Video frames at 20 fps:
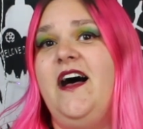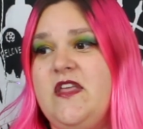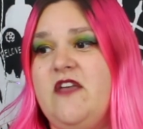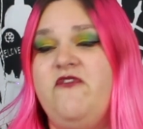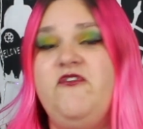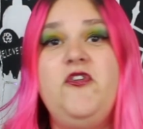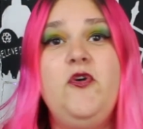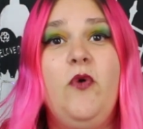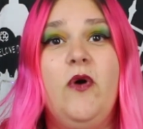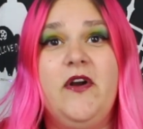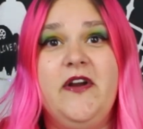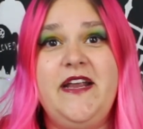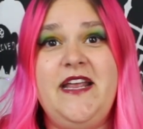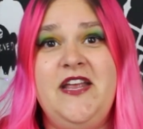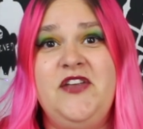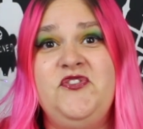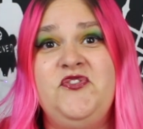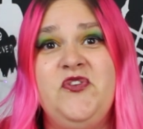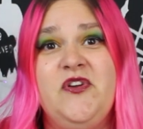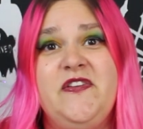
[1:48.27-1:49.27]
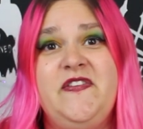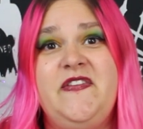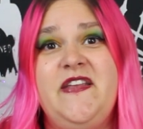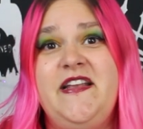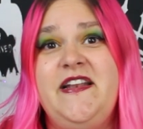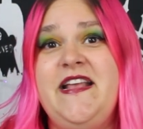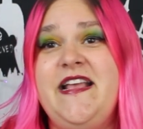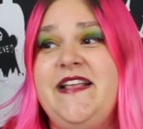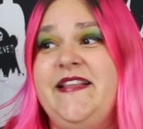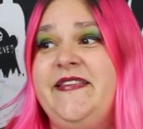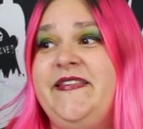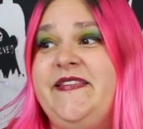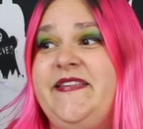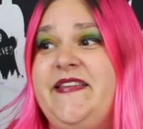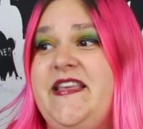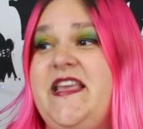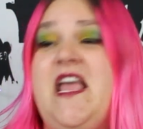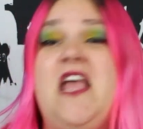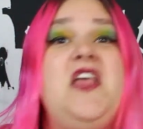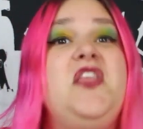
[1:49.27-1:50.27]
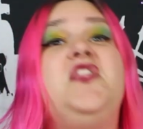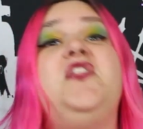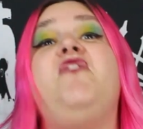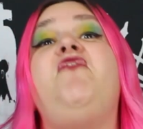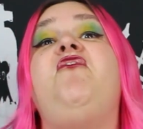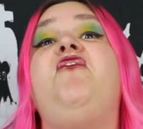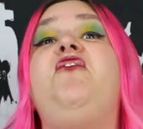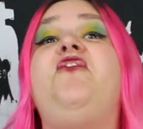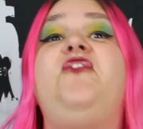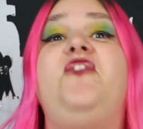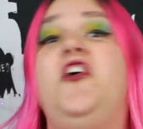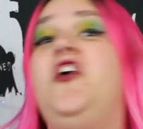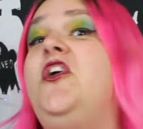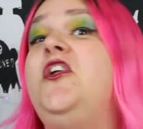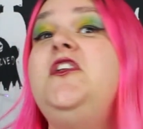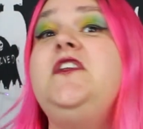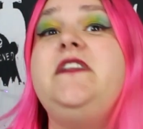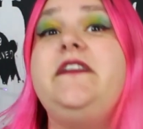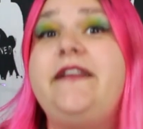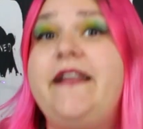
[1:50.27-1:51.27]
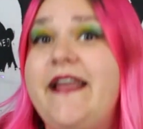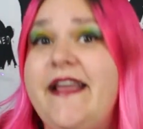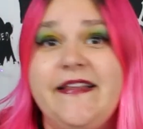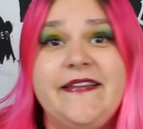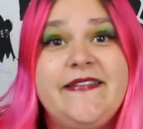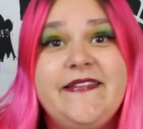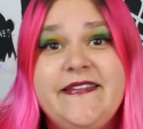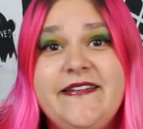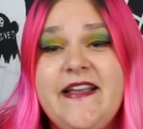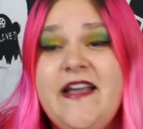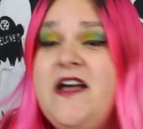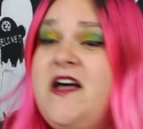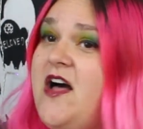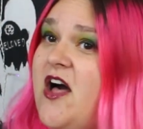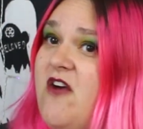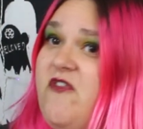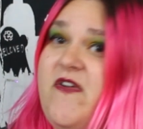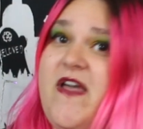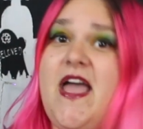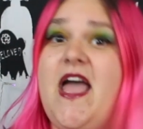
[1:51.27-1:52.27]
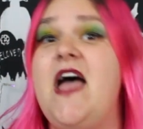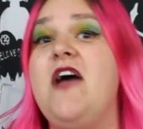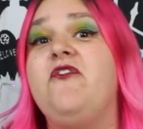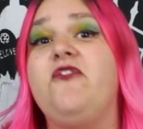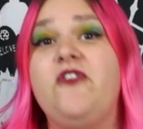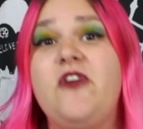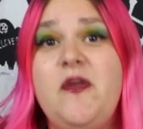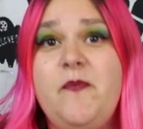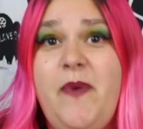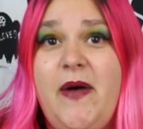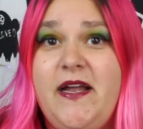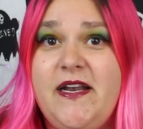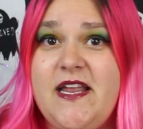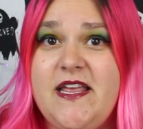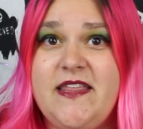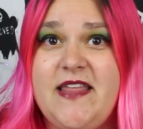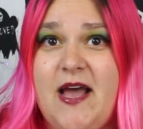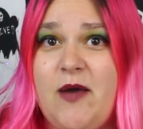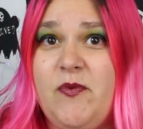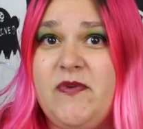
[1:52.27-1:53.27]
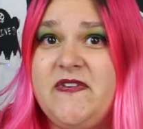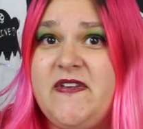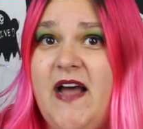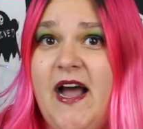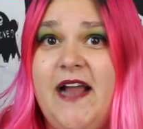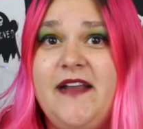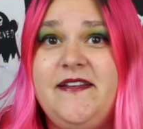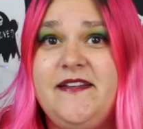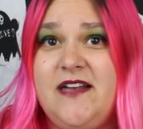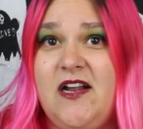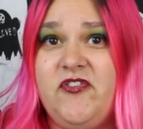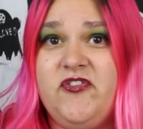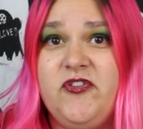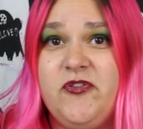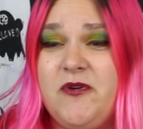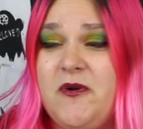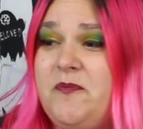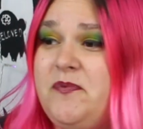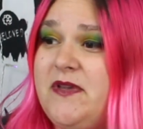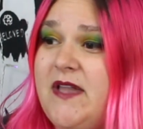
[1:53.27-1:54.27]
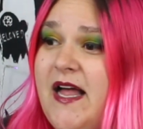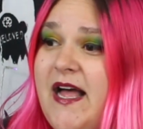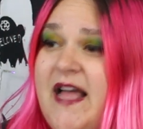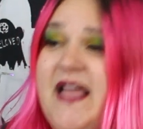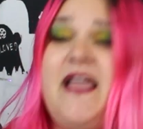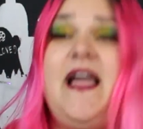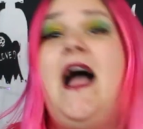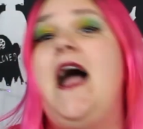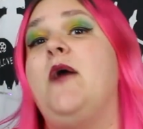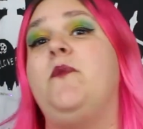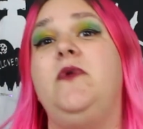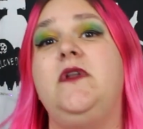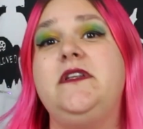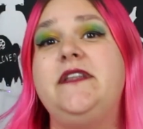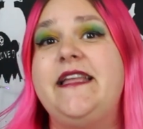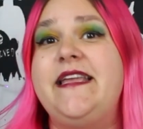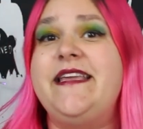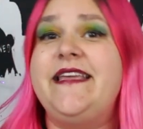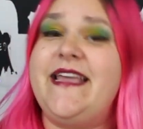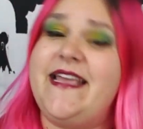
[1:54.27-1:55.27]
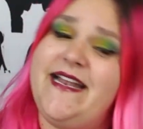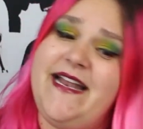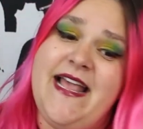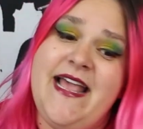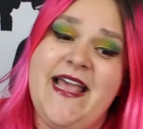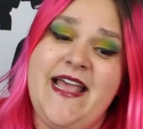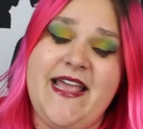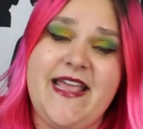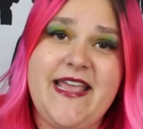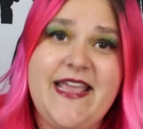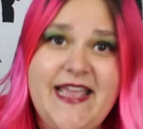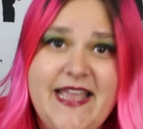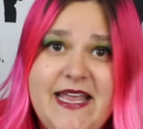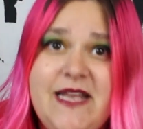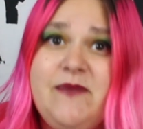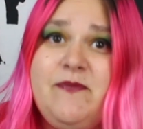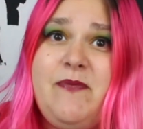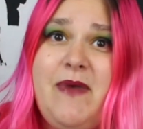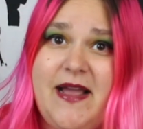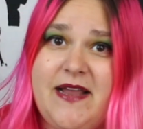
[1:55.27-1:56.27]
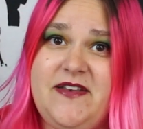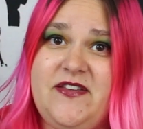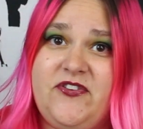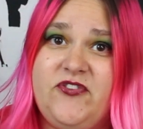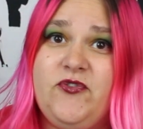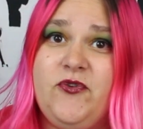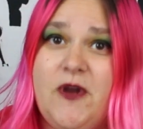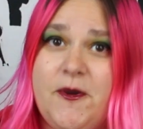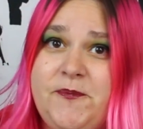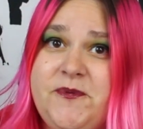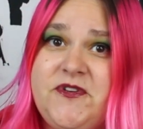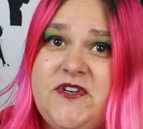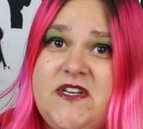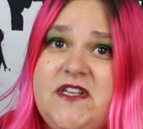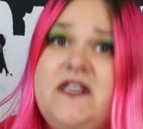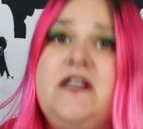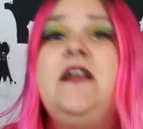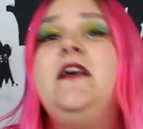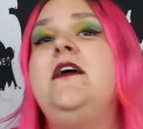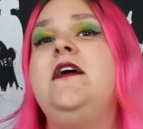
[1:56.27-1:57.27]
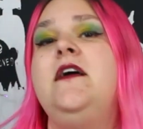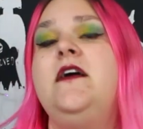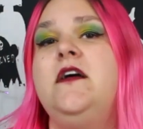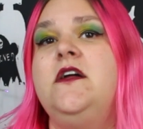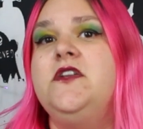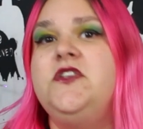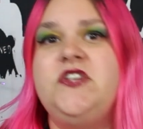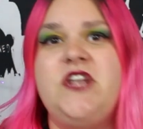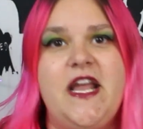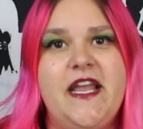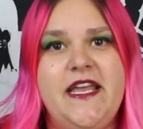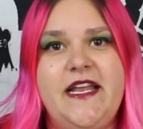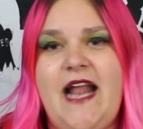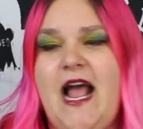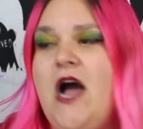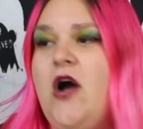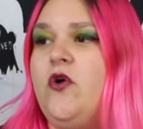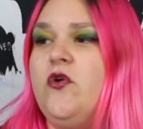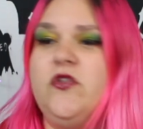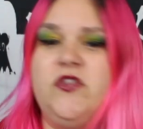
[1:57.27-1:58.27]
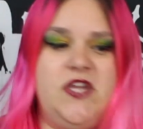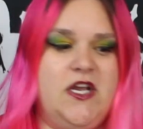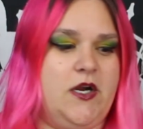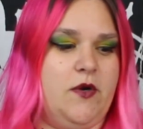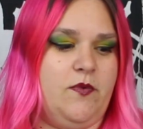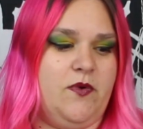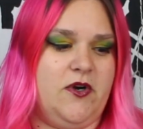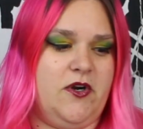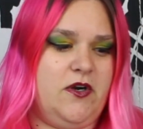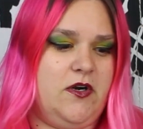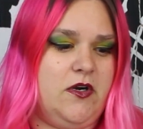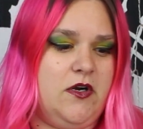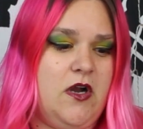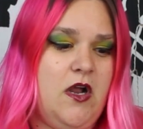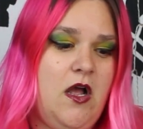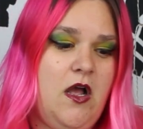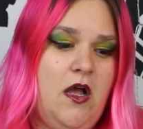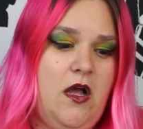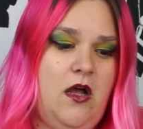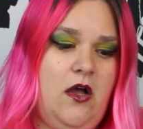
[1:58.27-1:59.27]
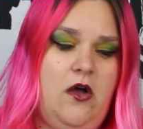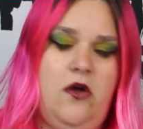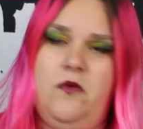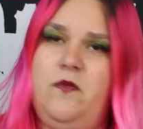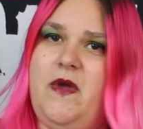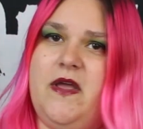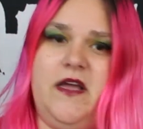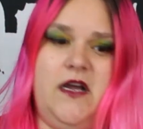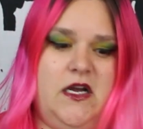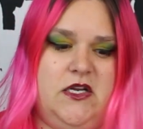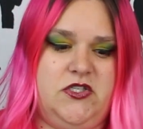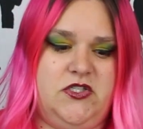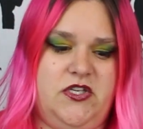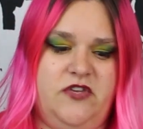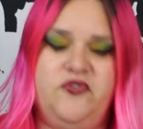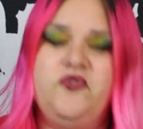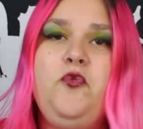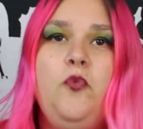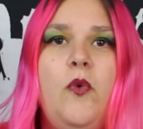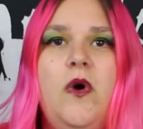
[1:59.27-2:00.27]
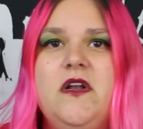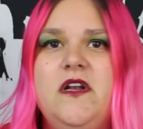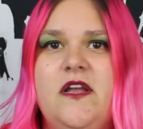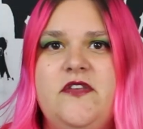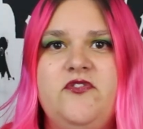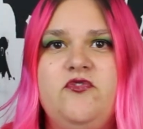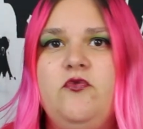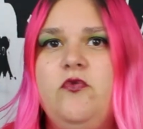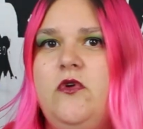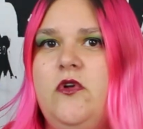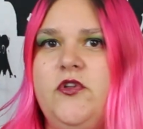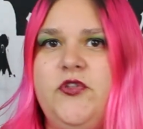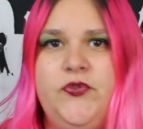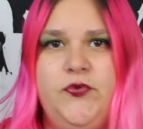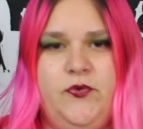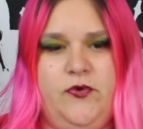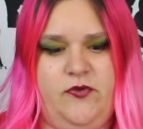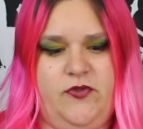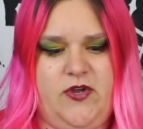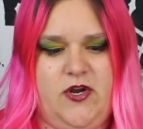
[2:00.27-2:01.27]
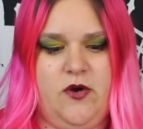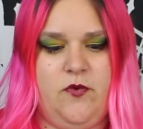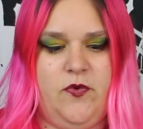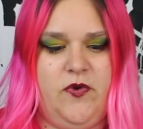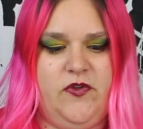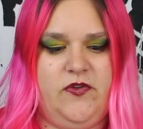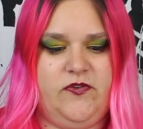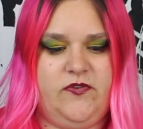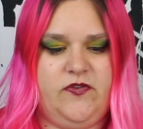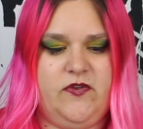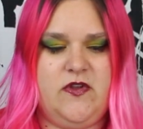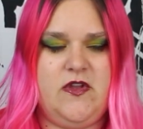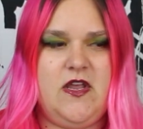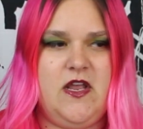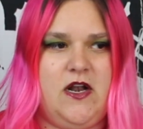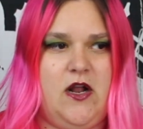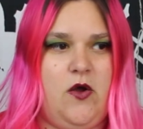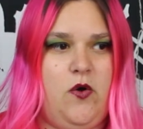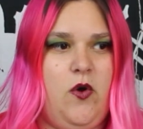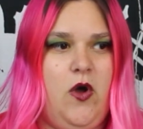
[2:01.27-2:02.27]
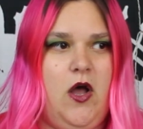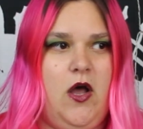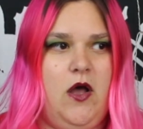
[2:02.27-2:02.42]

If you are interested in seeing the full list of everybody that was kind enough to reply, I will link it in my description. Check it out. There were, oh my gosh, just from what I scrolled through, there was, you know,